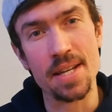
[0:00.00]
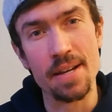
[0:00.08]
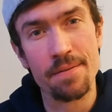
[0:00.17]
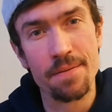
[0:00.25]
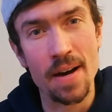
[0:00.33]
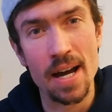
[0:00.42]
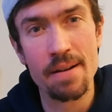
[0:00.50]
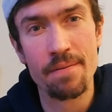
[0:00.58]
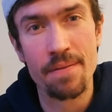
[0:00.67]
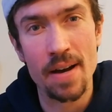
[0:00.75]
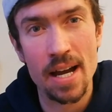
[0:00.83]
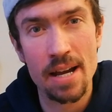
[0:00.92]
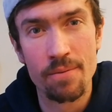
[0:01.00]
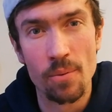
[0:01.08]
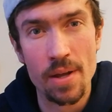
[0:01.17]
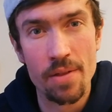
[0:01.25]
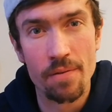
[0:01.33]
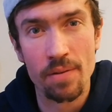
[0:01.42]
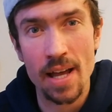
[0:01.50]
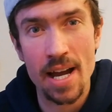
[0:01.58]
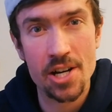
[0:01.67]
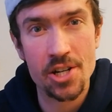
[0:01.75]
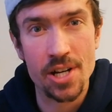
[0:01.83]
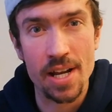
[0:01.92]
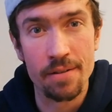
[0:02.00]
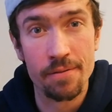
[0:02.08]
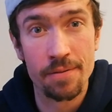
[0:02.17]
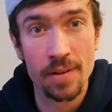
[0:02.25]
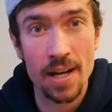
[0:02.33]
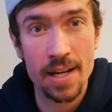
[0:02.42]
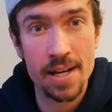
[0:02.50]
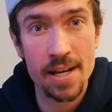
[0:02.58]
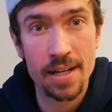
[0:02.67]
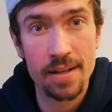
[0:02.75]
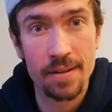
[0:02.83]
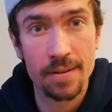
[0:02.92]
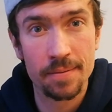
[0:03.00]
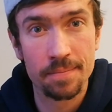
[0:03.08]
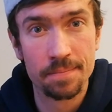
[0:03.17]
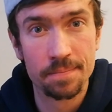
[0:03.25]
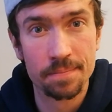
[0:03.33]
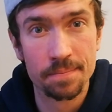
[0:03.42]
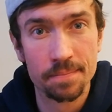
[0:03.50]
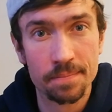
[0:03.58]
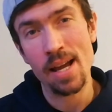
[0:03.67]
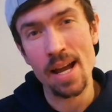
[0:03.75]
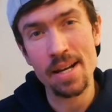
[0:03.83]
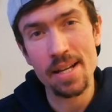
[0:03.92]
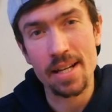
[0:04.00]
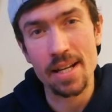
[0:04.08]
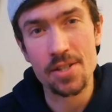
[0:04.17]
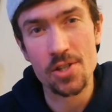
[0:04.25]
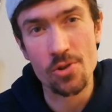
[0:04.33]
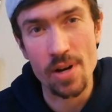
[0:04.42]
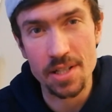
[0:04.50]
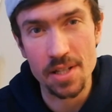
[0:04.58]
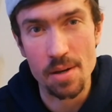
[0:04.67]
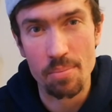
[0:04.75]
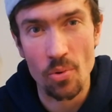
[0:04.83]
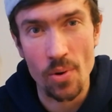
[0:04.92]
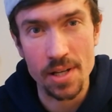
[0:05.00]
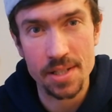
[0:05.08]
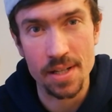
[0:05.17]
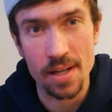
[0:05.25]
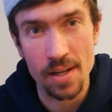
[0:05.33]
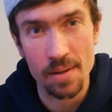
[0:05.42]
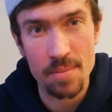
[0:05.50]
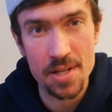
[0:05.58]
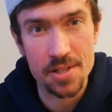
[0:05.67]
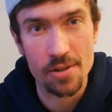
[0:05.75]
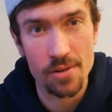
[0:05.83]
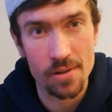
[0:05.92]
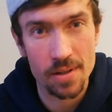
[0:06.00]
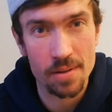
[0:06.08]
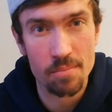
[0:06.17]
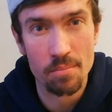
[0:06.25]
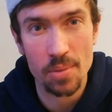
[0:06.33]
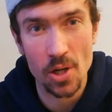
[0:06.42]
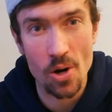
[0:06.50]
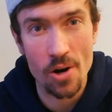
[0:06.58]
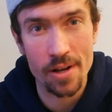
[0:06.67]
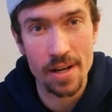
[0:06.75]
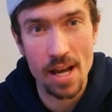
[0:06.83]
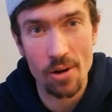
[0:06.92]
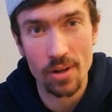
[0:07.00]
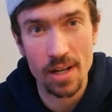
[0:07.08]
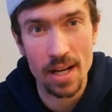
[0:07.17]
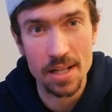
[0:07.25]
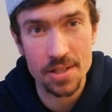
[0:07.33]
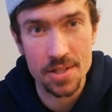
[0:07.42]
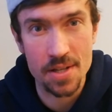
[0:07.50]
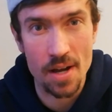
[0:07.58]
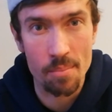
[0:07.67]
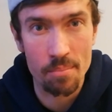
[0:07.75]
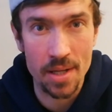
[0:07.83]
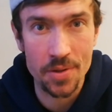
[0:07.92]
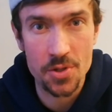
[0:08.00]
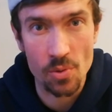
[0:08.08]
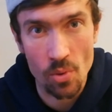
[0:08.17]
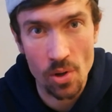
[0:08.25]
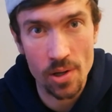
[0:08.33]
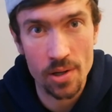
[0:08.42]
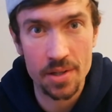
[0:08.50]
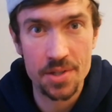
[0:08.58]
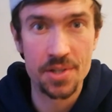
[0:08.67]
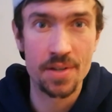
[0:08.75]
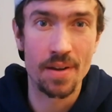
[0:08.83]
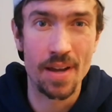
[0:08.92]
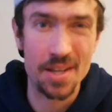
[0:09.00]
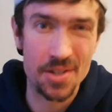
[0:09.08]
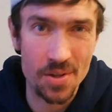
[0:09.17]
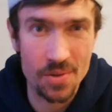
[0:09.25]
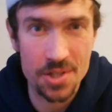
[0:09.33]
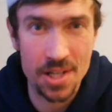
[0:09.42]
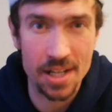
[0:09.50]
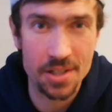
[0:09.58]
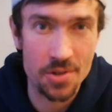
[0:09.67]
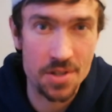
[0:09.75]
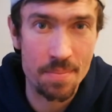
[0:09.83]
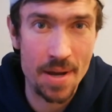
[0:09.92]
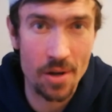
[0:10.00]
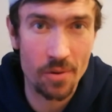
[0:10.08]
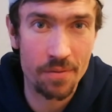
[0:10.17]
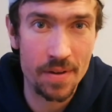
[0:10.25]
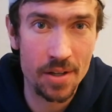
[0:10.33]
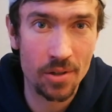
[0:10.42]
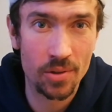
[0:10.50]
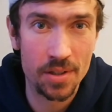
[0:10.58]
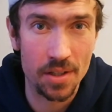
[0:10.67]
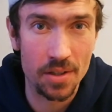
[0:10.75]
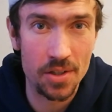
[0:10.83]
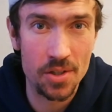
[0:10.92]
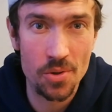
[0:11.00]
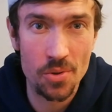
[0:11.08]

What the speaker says: It's a 5/5 with flash and flying. And it gets straight to the point. Mr. Bogardan Hellkite does not mince words. As soon as he enters the battlefield,